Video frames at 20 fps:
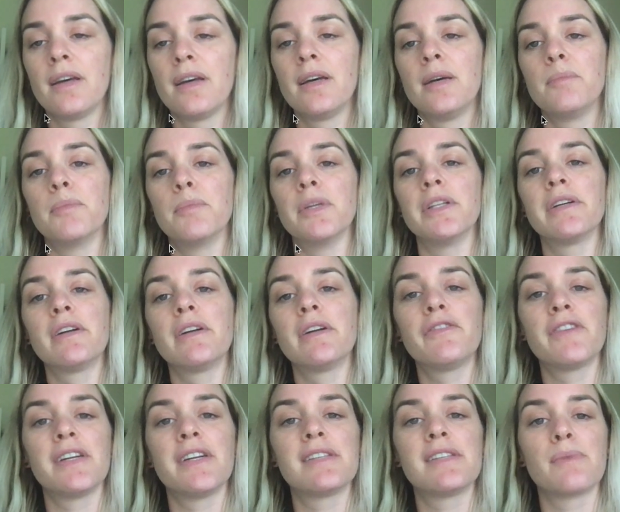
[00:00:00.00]
Muller and
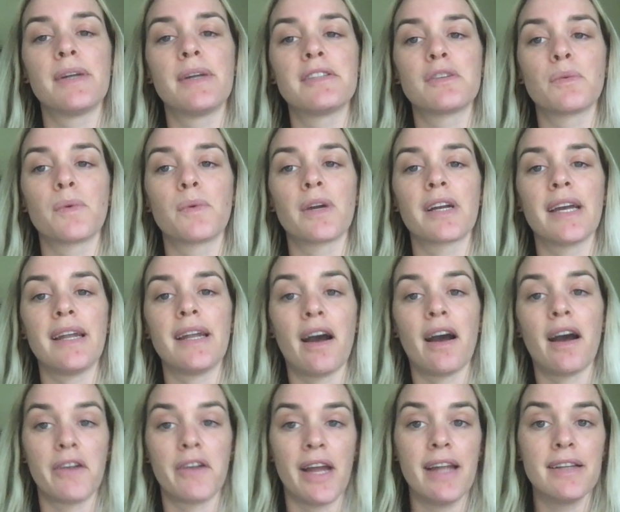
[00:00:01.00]
Fritz went to work at
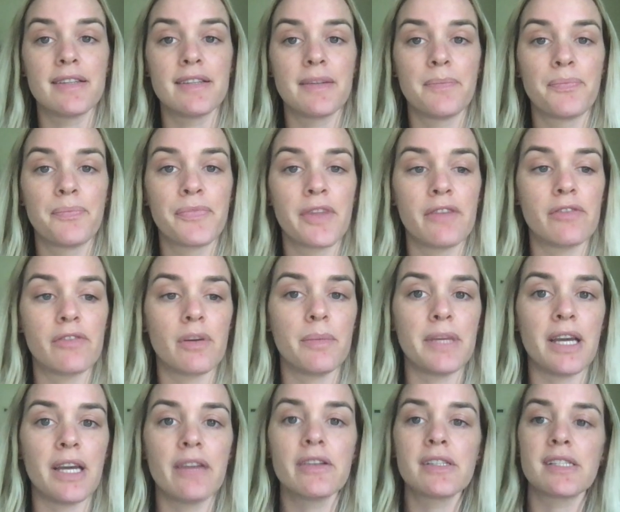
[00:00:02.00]
our end, and from
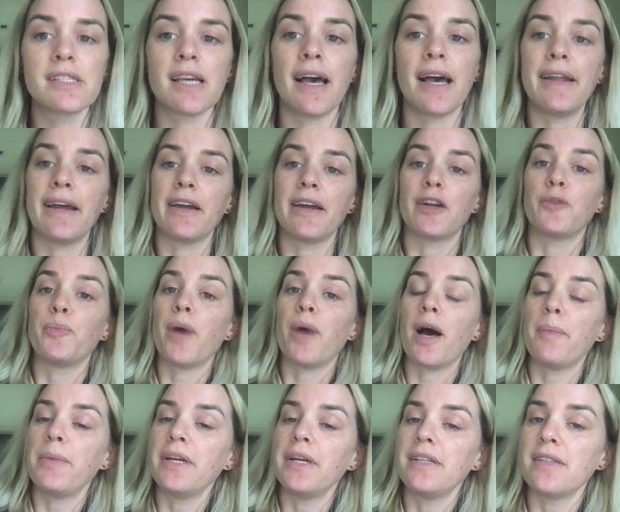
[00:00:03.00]
the other side I heard
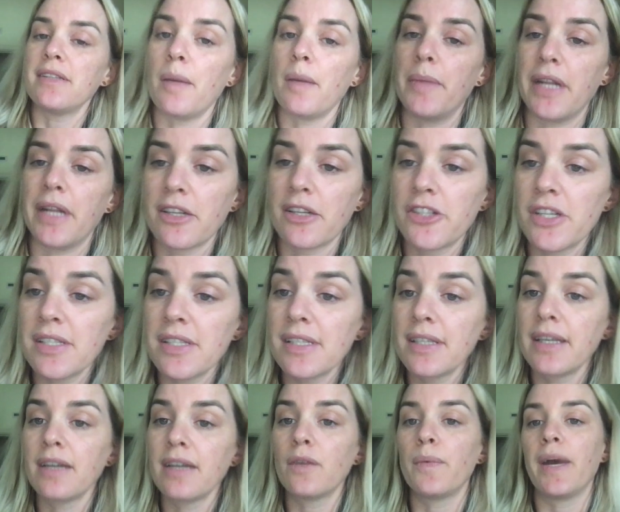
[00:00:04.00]
Papa and Dominic
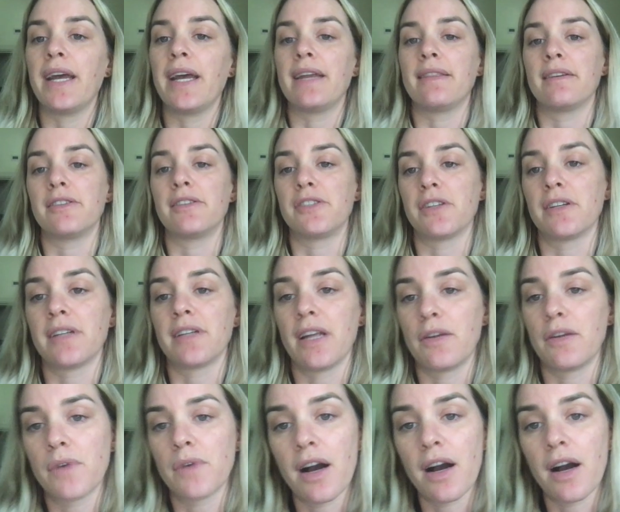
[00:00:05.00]
chiseling away at their dirt
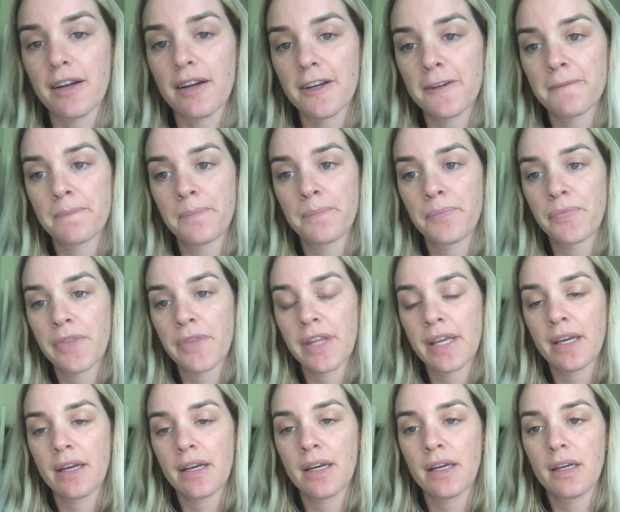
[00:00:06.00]
and rock.
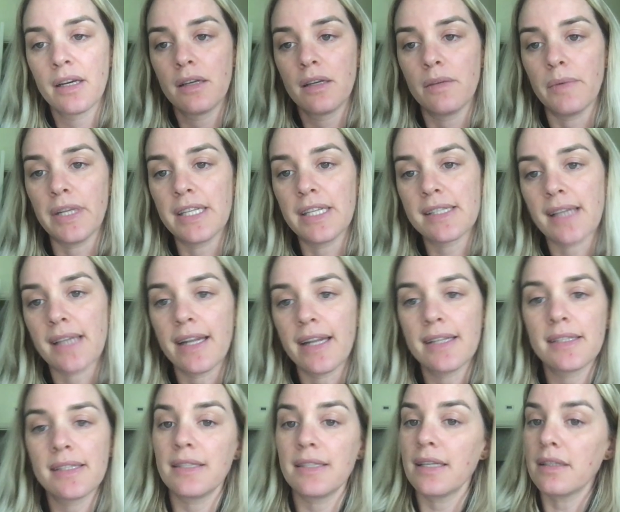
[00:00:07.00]
We
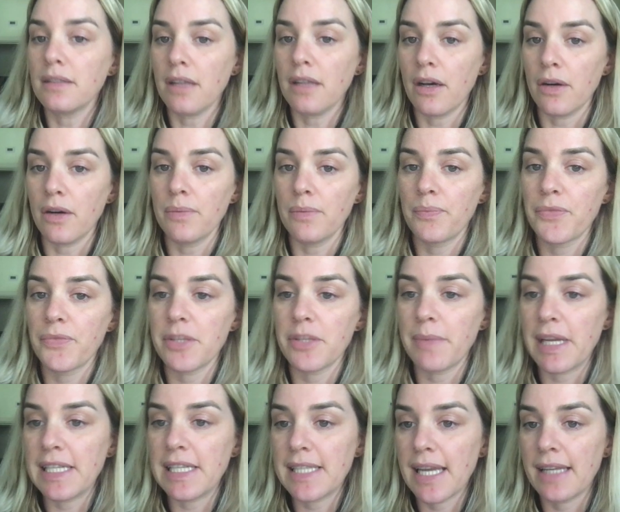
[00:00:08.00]
decided to dig low, to
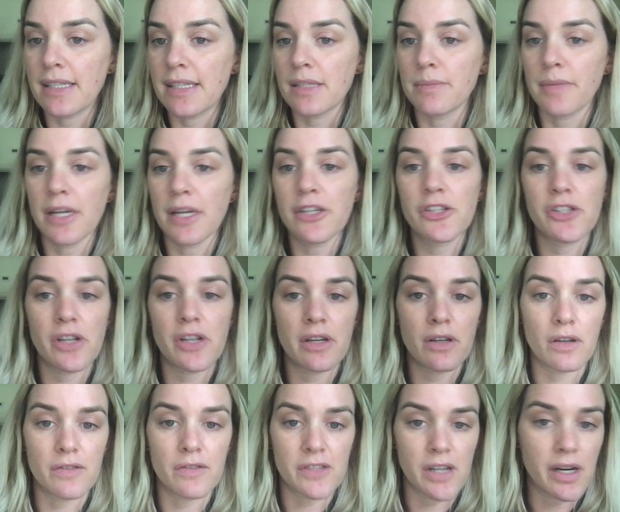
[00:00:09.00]
maintain as much
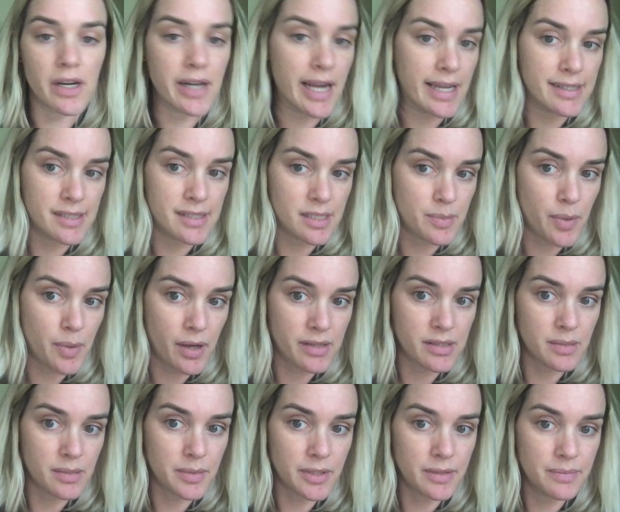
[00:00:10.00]
dirt over our heads as
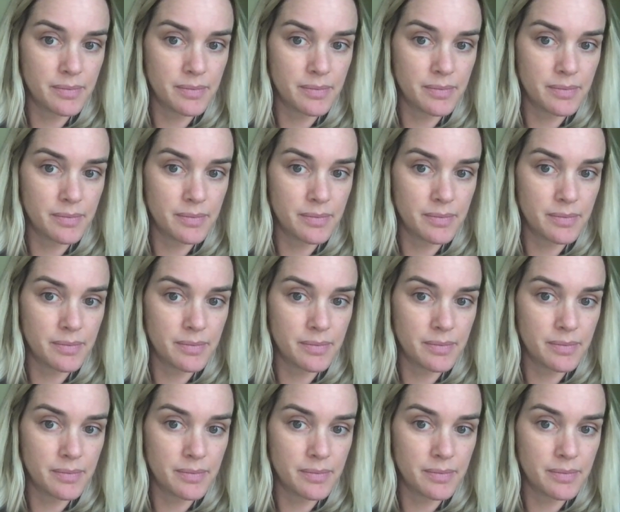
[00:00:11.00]
possible.